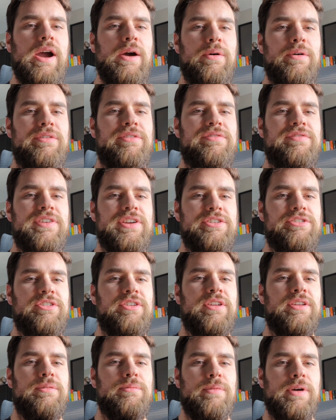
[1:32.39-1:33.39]
how
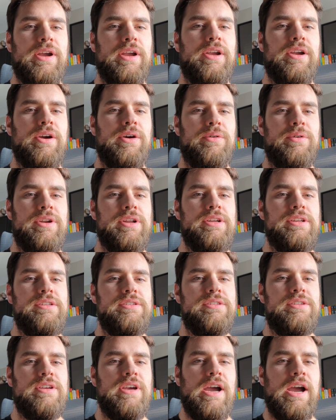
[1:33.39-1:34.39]
efficient my code
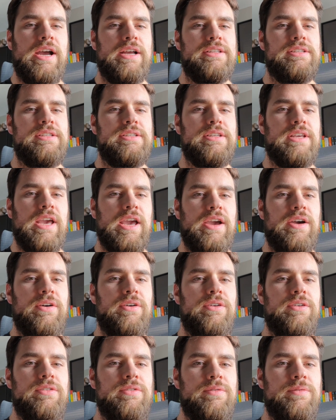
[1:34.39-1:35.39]
is at
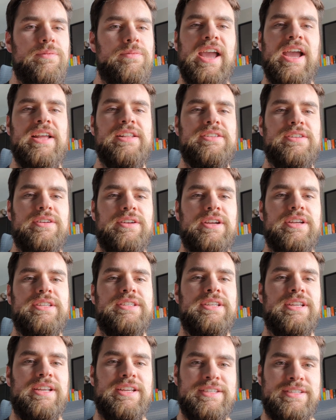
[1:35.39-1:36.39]
scale. The answer
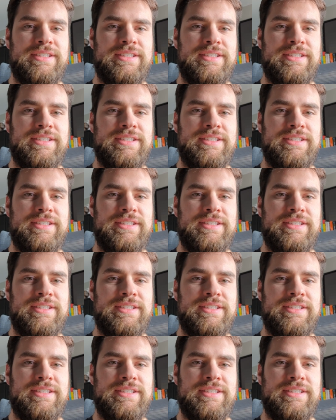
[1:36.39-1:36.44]
is